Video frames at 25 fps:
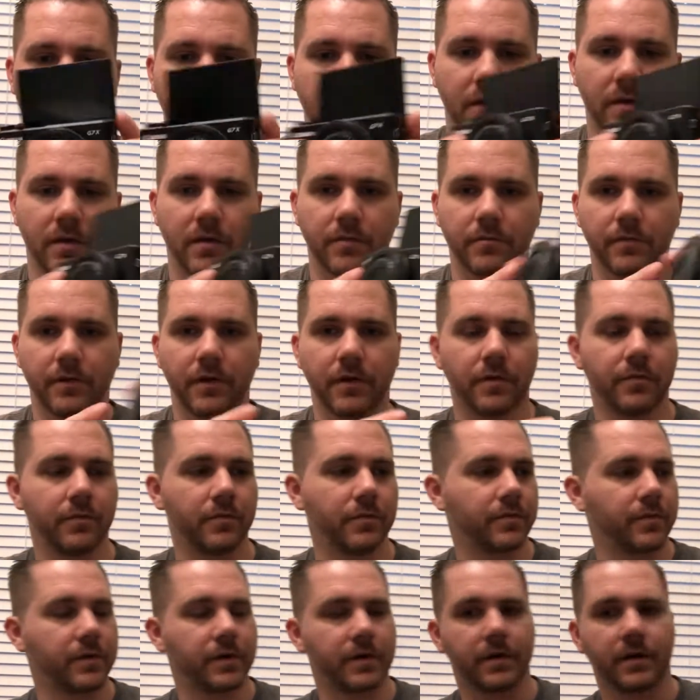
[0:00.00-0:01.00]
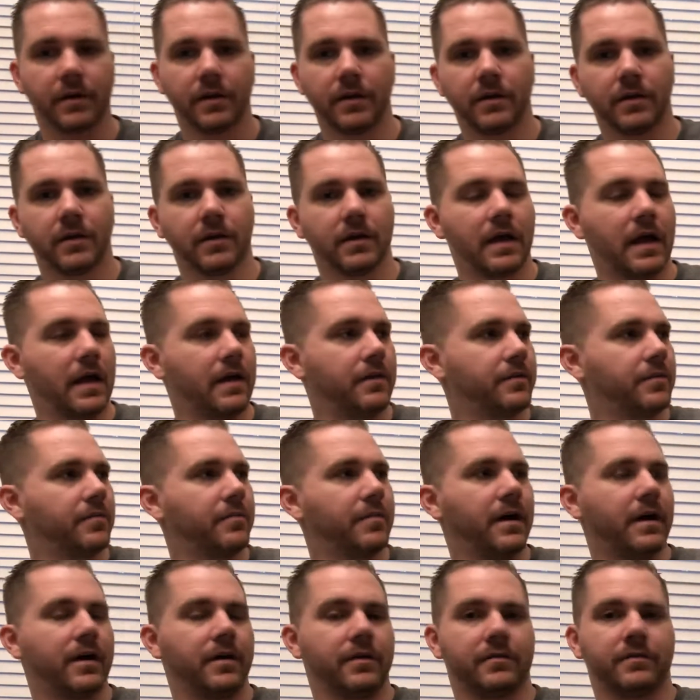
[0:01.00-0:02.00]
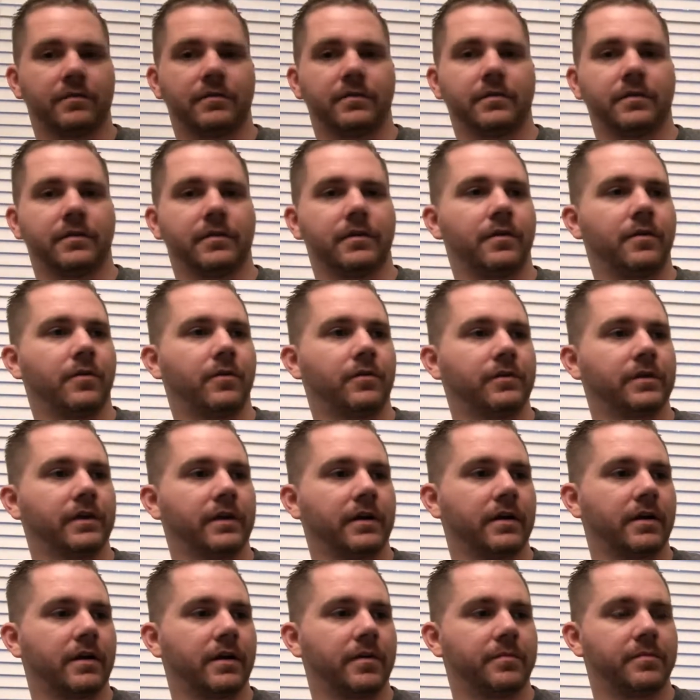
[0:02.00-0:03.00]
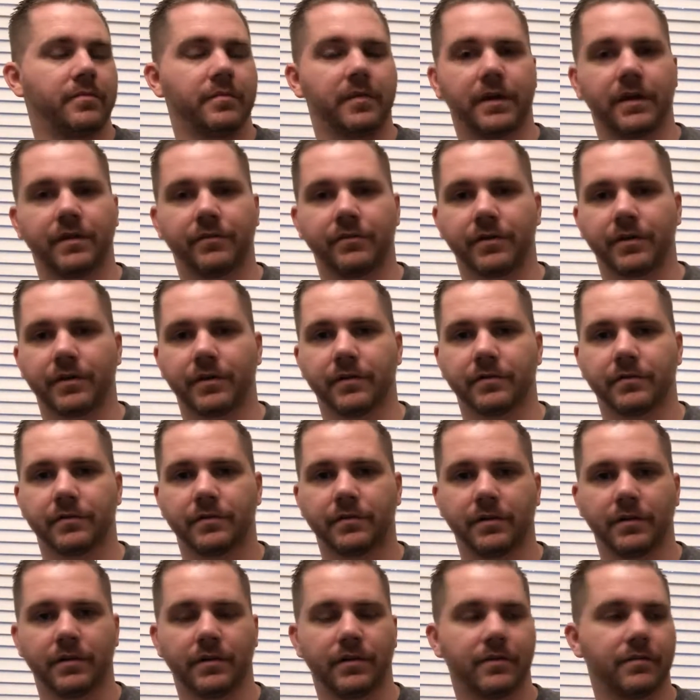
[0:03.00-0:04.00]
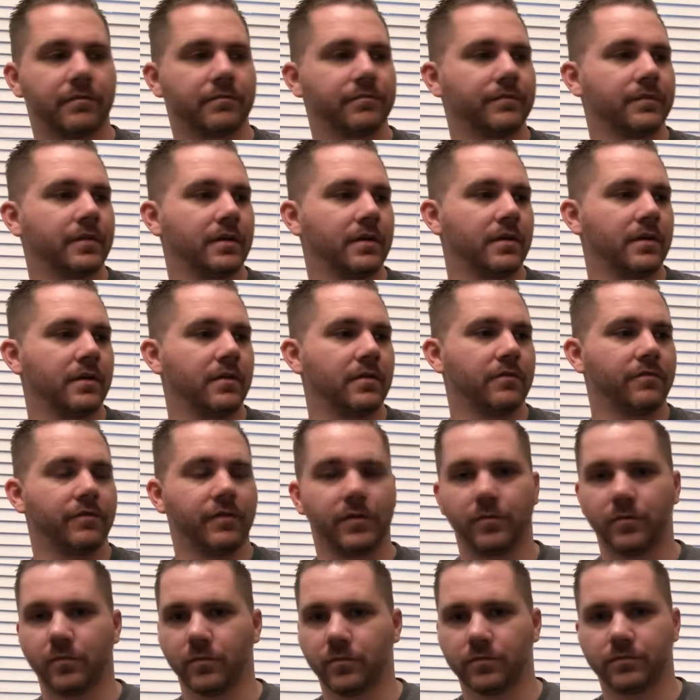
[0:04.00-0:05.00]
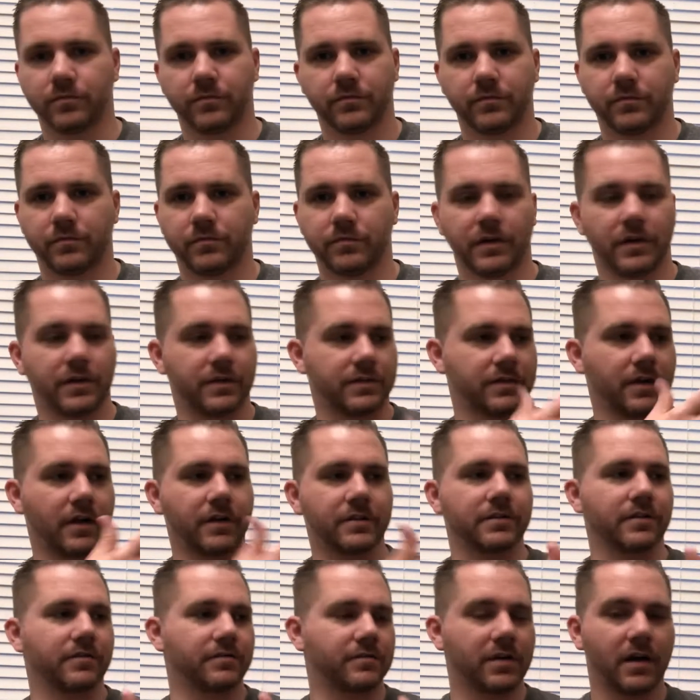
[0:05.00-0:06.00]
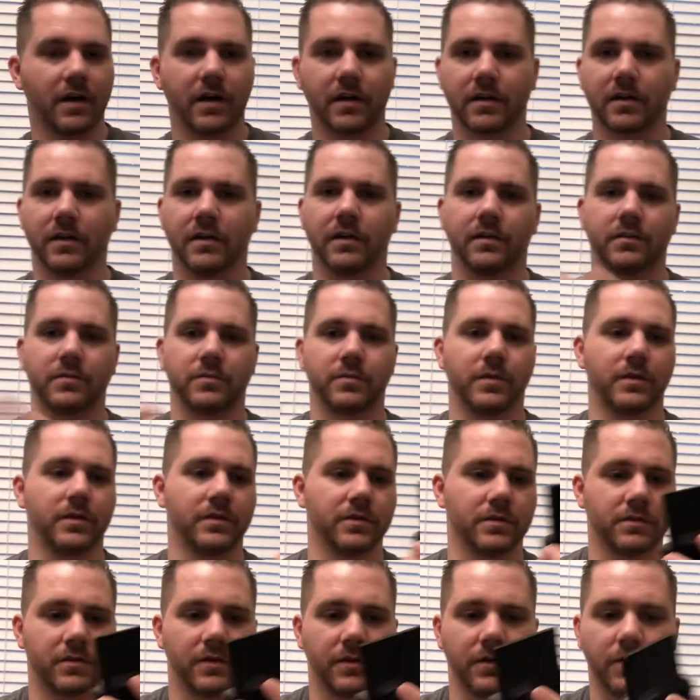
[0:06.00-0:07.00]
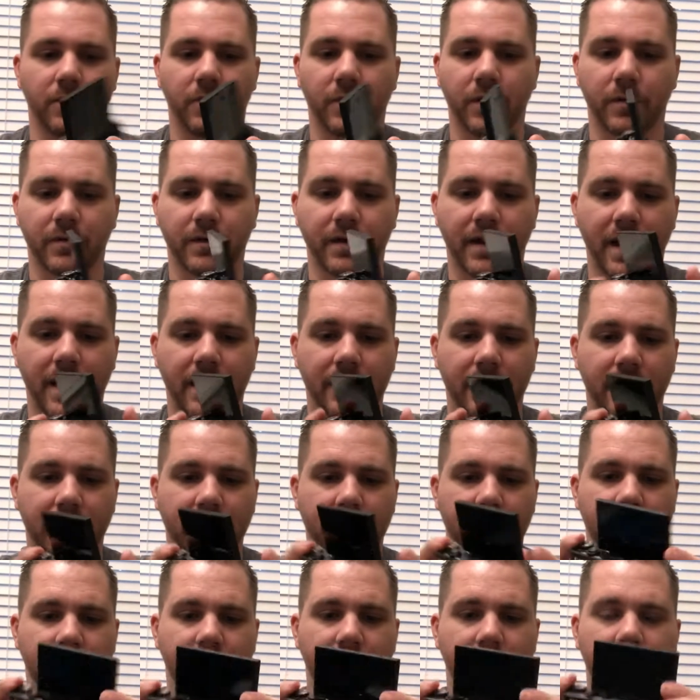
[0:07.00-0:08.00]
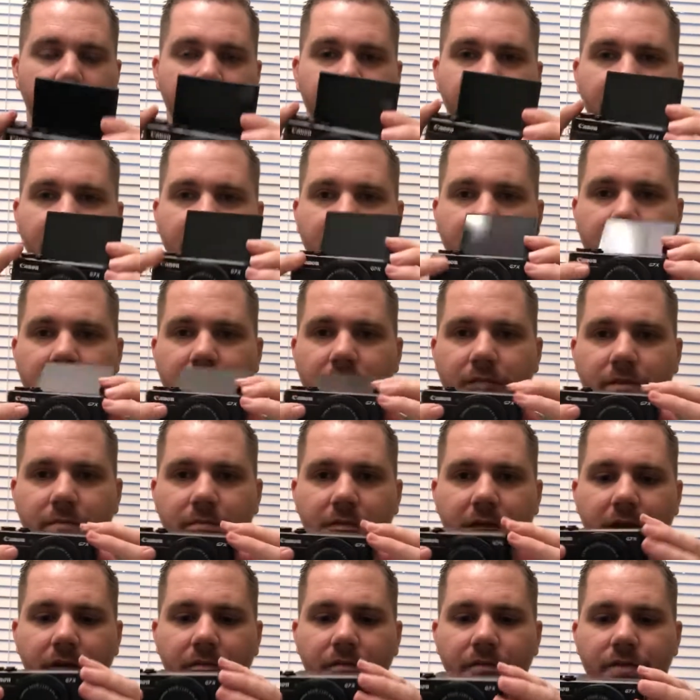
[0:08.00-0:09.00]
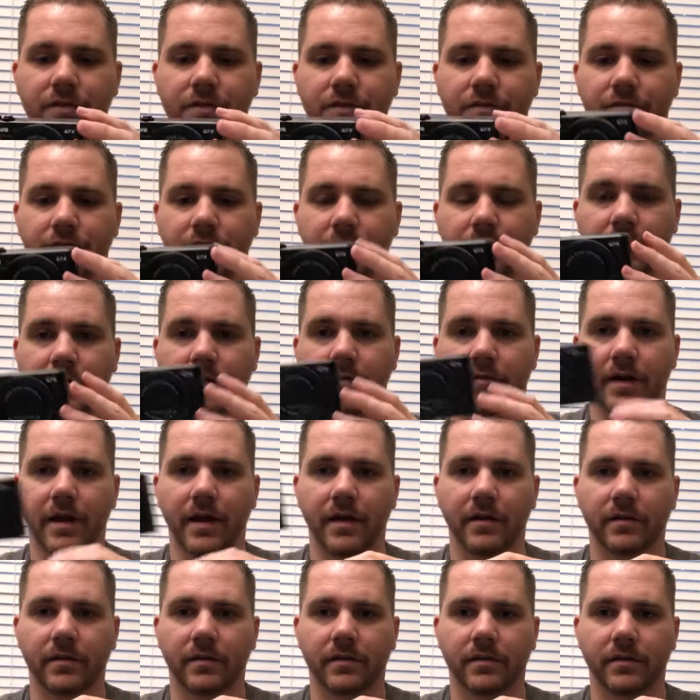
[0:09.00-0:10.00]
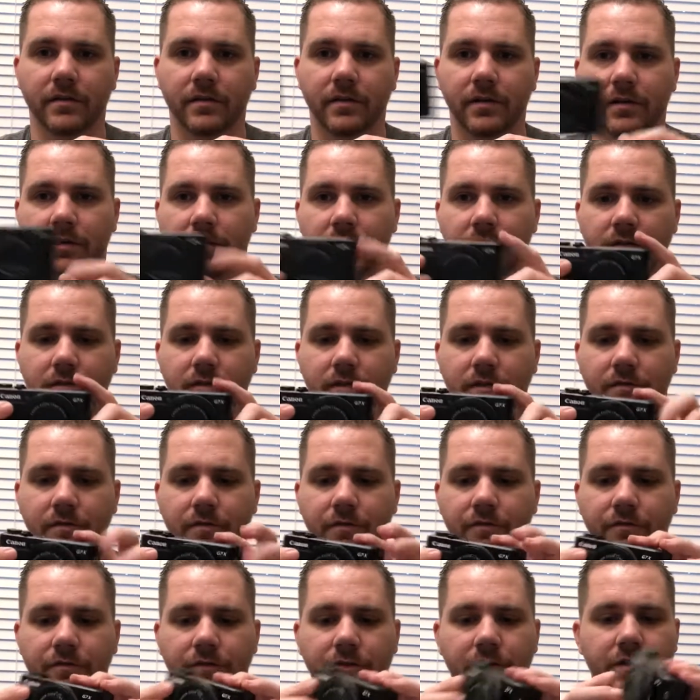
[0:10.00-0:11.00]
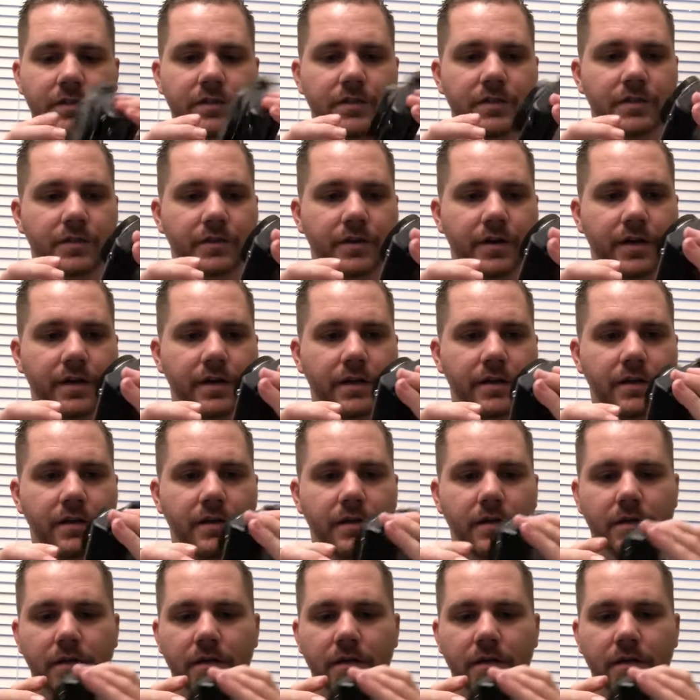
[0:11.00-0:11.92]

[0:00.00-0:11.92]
when we're out and about, holding it up, being able to, film ourselves talking, as well as, where we're at, things like that, and then easily being able to just flip it around and continue the footage is great.